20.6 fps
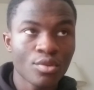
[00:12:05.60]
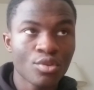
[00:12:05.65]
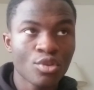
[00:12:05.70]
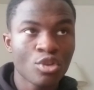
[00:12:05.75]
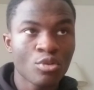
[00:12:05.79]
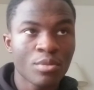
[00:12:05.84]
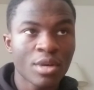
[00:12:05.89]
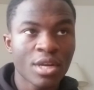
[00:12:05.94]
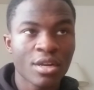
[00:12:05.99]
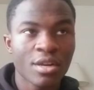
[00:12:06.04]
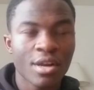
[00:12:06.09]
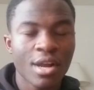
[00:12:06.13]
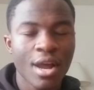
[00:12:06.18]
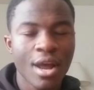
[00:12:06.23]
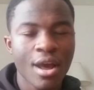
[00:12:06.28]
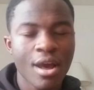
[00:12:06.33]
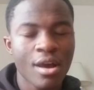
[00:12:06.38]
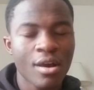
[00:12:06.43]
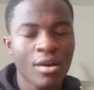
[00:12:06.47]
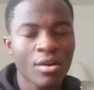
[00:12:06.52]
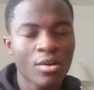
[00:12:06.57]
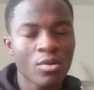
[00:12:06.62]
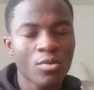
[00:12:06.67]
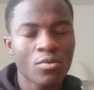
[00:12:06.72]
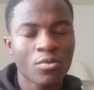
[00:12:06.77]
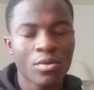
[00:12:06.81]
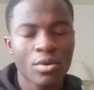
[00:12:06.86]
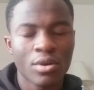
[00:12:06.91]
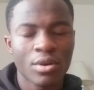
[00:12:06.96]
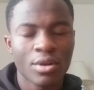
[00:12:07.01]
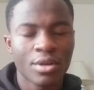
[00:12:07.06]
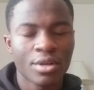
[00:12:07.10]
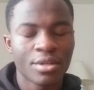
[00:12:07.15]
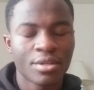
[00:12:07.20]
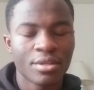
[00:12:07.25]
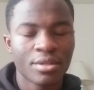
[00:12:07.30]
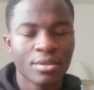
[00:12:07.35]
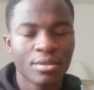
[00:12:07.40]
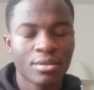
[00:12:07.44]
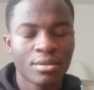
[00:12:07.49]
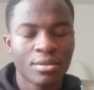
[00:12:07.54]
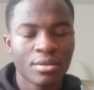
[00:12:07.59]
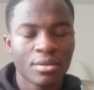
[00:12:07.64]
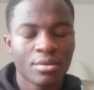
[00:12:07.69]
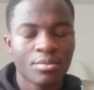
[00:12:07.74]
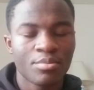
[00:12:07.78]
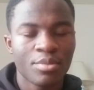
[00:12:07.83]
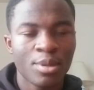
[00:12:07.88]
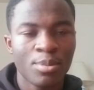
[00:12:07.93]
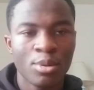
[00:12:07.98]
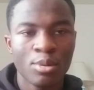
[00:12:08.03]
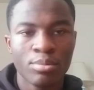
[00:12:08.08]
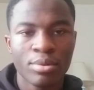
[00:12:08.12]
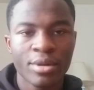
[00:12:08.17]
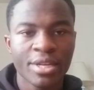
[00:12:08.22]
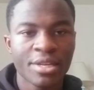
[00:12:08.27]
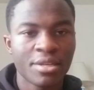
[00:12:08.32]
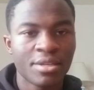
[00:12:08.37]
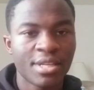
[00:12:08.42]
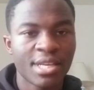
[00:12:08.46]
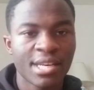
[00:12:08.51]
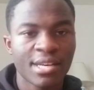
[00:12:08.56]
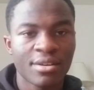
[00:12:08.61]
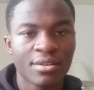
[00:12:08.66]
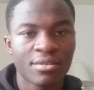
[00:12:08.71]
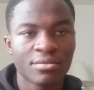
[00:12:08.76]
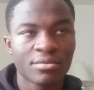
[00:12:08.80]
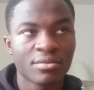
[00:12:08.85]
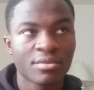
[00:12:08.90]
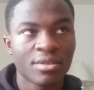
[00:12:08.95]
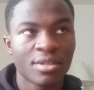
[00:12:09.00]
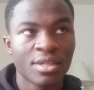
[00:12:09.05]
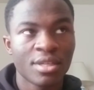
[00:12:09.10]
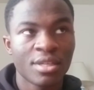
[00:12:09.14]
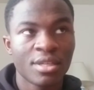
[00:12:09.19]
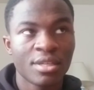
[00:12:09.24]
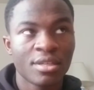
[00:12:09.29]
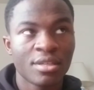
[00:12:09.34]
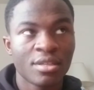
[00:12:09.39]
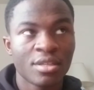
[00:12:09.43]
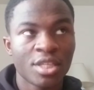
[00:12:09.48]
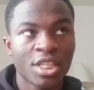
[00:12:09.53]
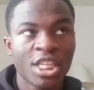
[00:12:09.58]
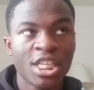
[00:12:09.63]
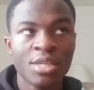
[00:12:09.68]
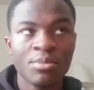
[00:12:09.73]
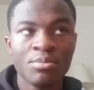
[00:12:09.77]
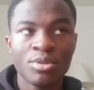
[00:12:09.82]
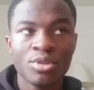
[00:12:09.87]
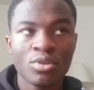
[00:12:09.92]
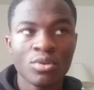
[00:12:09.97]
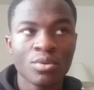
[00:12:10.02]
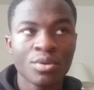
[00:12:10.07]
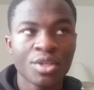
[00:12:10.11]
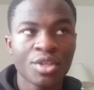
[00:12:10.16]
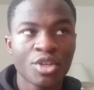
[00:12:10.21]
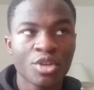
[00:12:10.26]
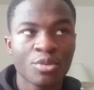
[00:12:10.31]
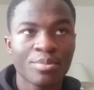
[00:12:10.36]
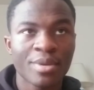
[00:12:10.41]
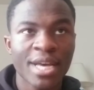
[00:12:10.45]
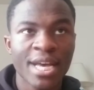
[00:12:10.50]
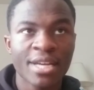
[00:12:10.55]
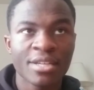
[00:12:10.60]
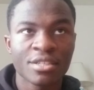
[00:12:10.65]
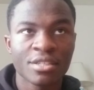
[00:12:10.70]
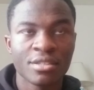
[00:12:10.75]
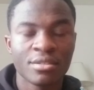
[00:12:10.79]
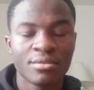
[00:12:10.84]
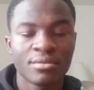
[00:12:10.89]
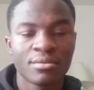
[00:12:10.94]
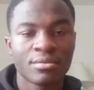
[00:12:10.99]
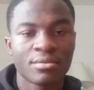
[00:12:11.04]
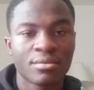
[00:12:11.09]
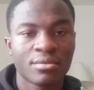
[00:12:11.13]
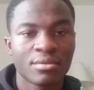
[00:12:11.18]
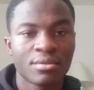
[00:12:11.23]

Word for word: no matter how far people bring you down, keep doing your passion.